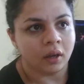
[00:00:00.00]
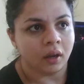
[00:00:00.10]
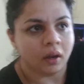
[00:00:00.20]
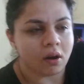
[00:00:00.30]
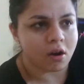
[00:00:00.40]

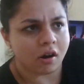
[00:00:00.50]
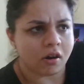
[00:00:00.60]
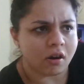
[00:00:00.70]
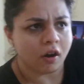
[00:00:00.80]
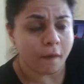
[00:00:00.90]

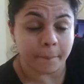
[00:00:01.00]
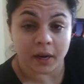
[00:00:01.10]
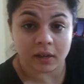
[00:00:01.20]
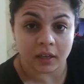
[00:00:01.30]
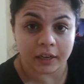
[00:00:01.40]
Uh,
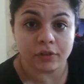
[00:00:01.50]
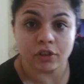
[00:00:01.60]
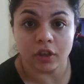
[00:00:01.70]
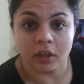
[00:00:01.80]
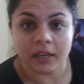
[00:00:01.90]
but it was
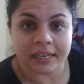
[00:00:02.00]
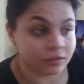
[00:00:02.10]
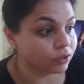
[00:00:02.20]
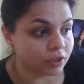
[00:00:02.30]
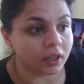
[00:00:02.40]
good, guys. It
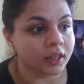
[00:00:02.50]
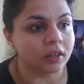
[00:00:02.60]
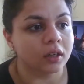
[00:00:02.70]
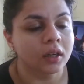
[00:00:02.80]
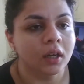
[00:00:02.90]
was really
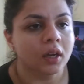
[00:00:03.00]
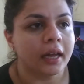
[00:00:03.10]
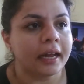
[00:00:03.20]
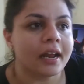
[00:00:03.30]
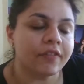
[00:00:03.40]
good.
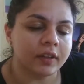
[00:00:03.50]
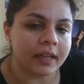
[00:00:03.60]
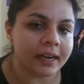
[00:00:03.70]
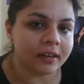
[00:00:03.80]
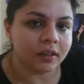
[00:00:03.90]
And after
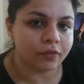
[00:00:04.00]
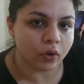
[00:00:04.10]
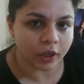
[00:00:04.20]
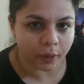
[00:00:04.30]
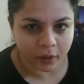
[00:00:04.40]
that, I did the four
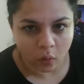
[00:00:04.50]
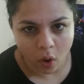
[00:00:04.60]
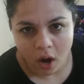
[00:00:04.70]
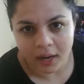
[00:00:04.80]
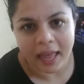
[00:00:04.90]
kilometer
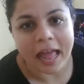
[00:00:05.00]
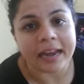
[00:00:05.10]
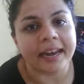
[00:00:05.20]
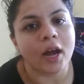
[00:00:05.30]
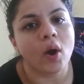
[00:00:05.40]
walk,
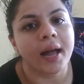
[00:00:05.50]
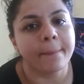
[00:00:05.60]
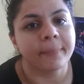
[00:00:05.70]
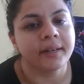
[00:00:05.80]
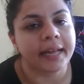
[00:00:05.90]
and now
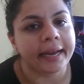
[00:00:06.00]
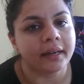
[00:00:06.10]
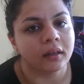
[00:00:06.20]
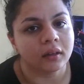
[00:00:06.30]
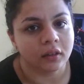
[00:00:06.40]
I'm dead.
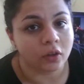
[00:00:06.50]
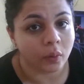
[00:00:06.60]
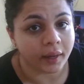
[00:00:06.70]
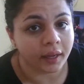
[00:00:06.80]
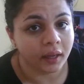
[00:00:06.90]
You know
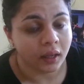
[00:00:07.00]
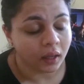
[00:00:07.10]
why?